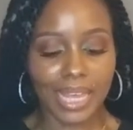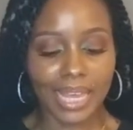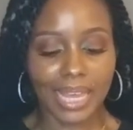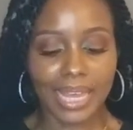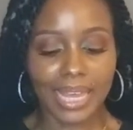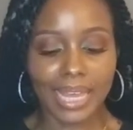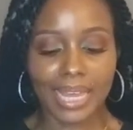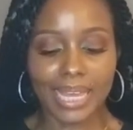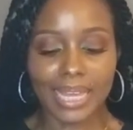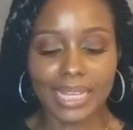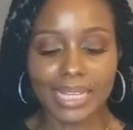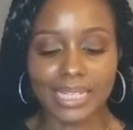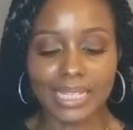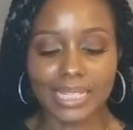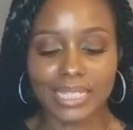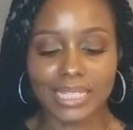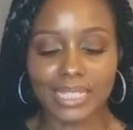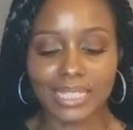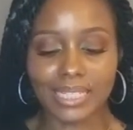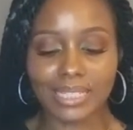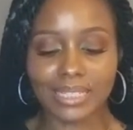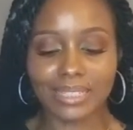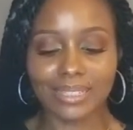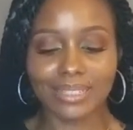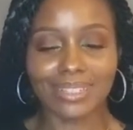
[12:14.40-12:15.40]

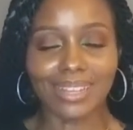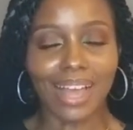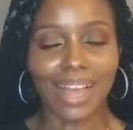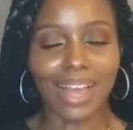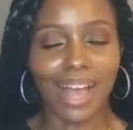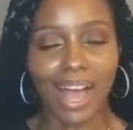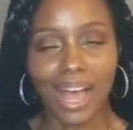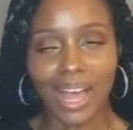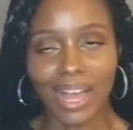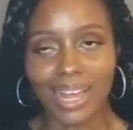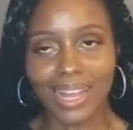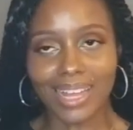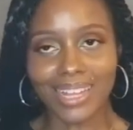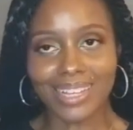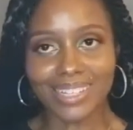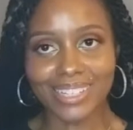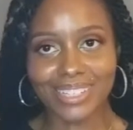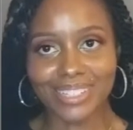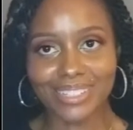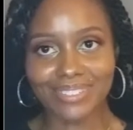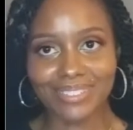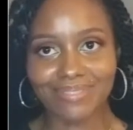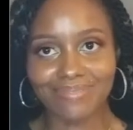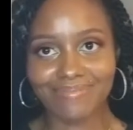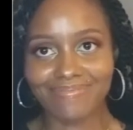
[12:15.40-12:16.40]
And
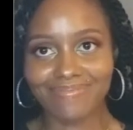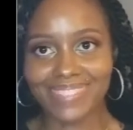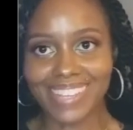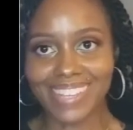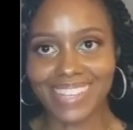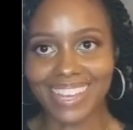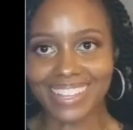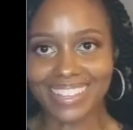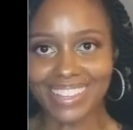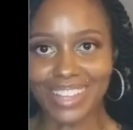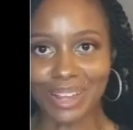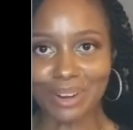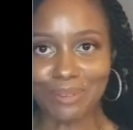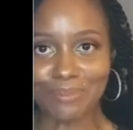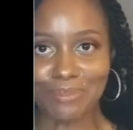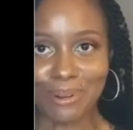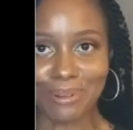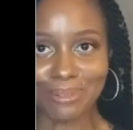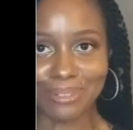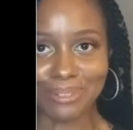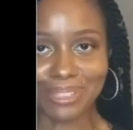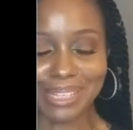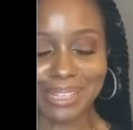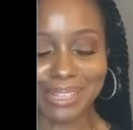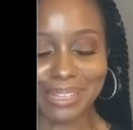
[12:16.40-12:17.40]
I take a lot of
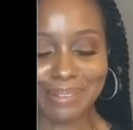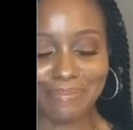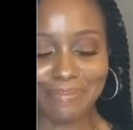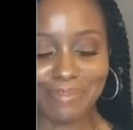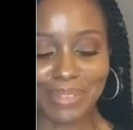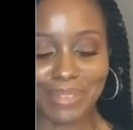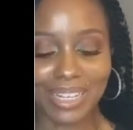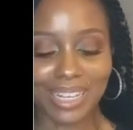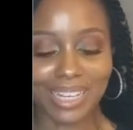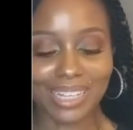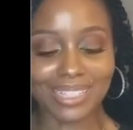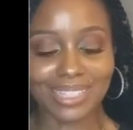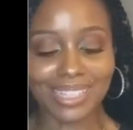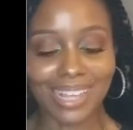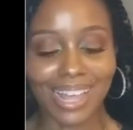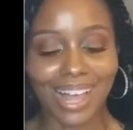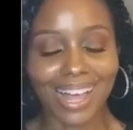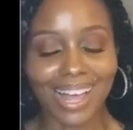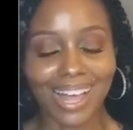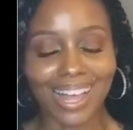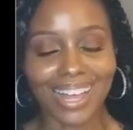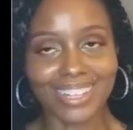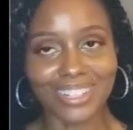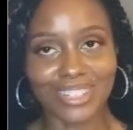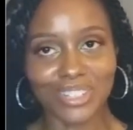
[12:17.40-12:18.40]
protein because
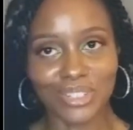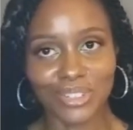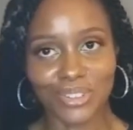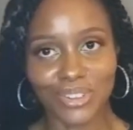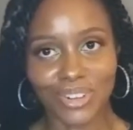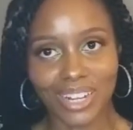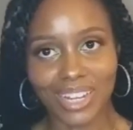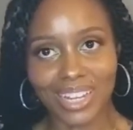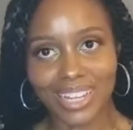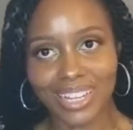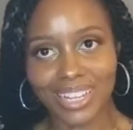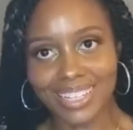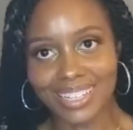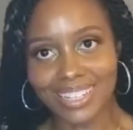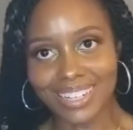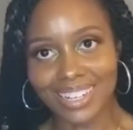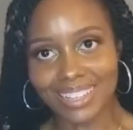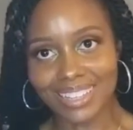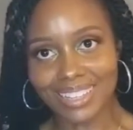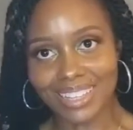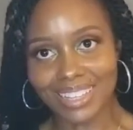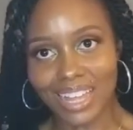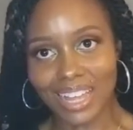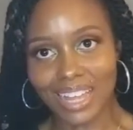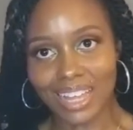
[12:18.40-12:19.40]
I train
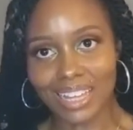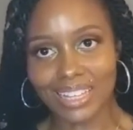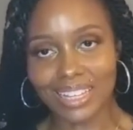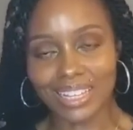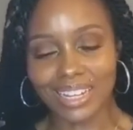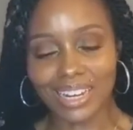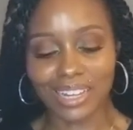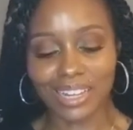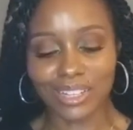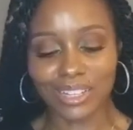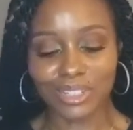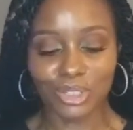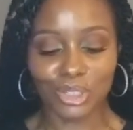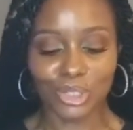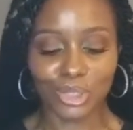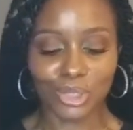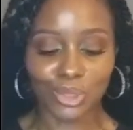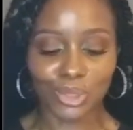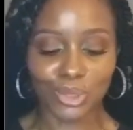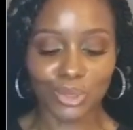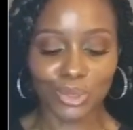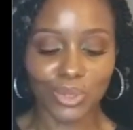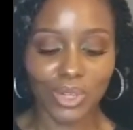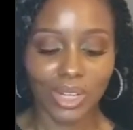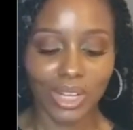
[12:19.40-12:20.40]
a lot, and I
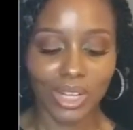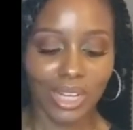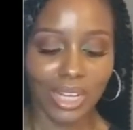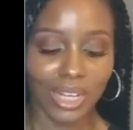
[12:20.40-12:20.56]
do